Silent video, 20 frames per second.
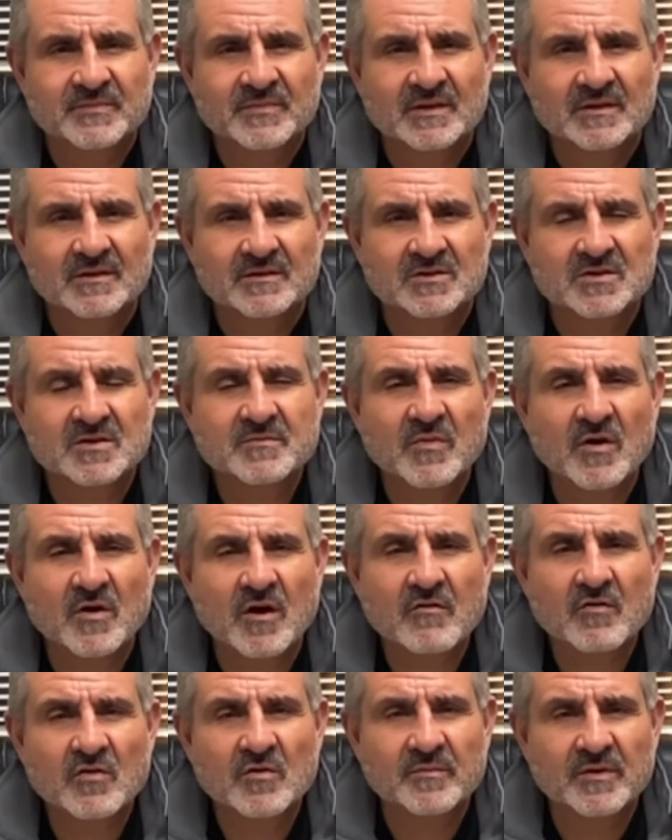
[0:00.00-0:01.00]

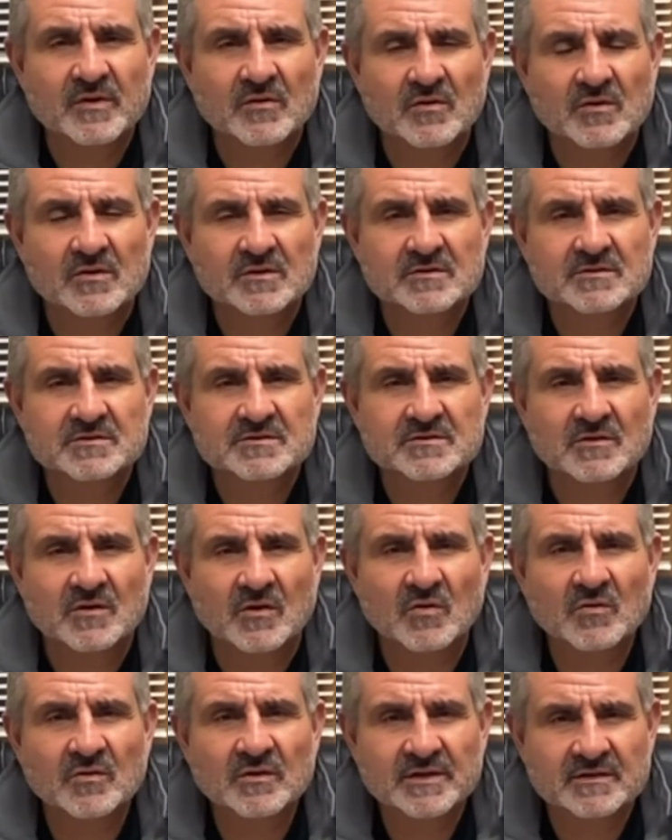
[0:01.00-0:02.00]
Tomorrow belongs
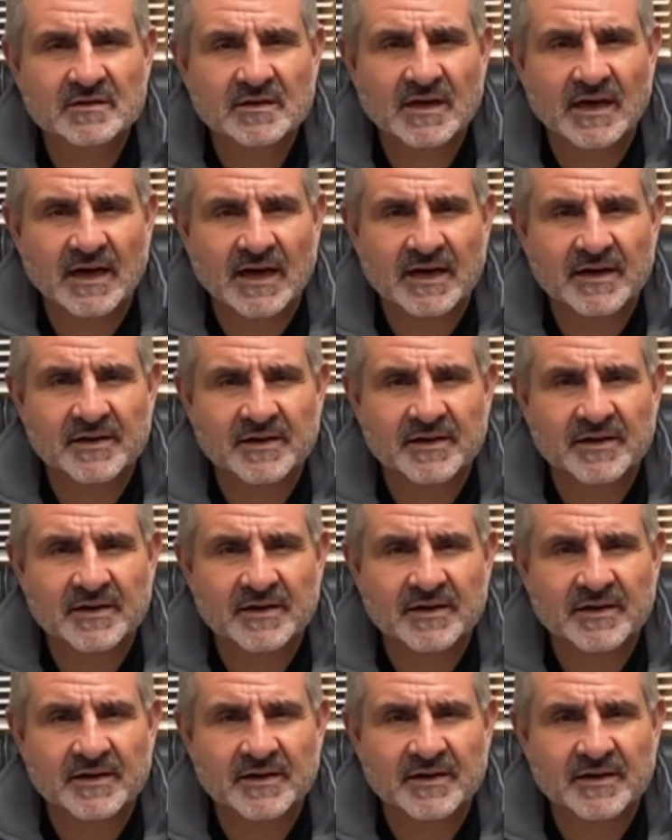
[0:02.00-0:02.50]
only to God.